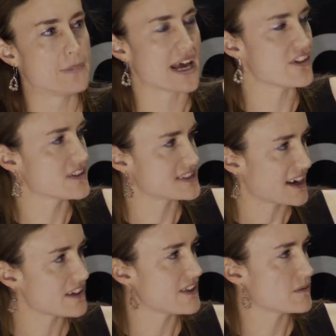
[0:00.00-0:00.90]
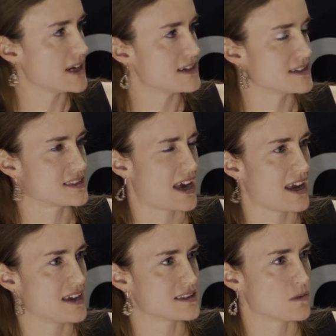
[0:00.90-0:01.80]
But I think the second thing we need to
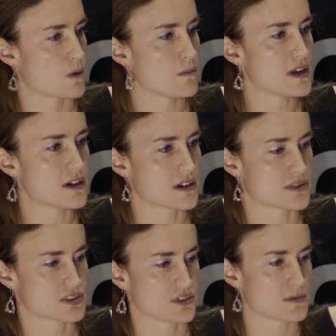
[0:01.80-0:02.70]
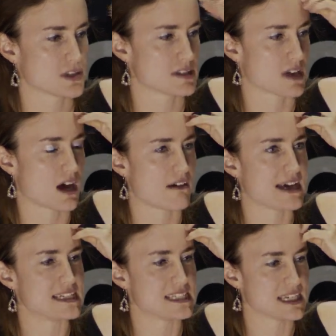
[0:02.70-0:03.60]
say is that when we look at the scriptures, our
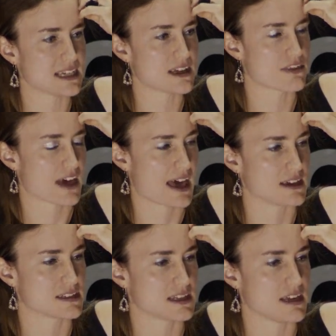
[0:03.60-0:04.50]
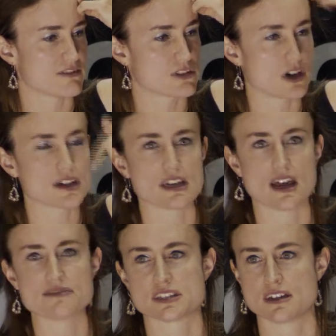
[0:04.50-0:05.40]
idea that if God
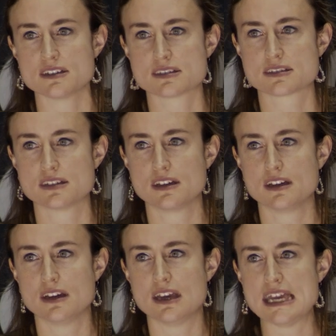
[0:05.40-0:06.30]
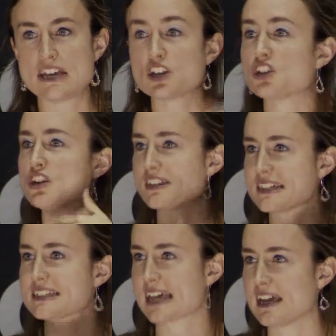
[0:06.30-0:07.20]
loves us, he could not
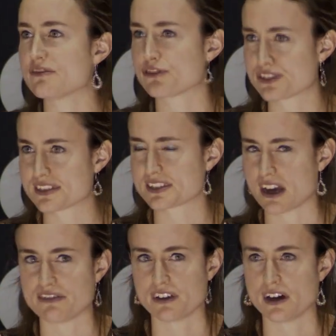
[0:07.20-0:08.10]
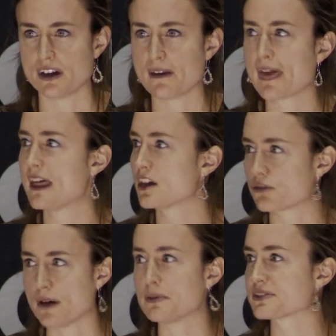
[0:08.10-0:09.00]
intend for us to suffer
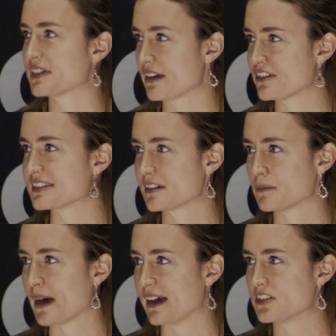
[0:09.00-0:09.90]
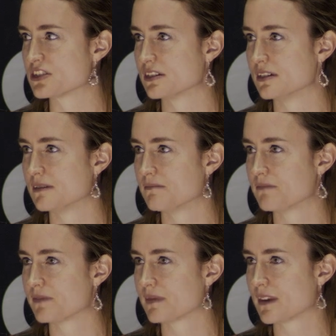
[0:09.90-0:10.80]
crumbles on every single page.
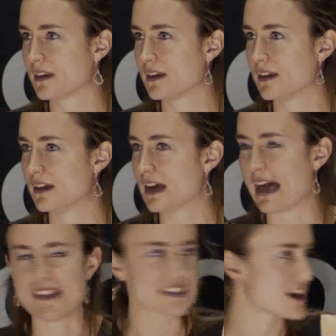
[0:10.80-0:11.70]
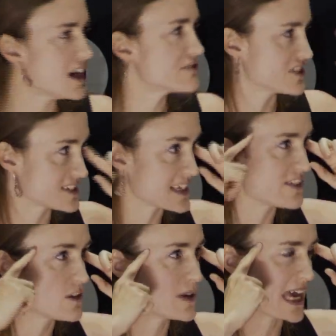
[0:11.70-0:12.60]
And that's hard for us because
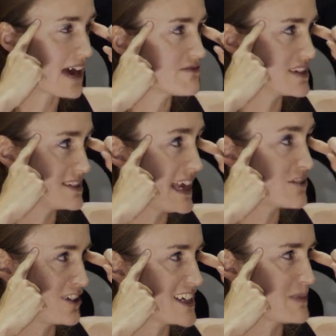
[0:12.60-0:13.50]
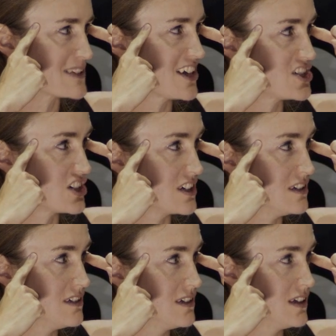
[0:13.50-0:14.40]
I think we have this natural
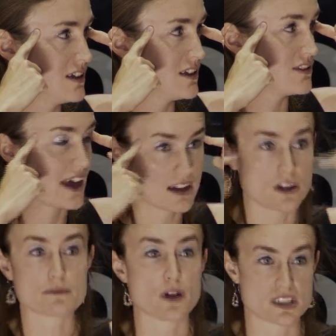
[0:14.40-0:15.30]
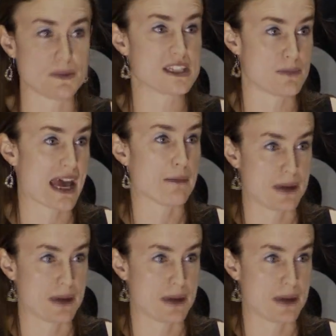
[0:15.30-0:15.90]
expectation that God wants me to be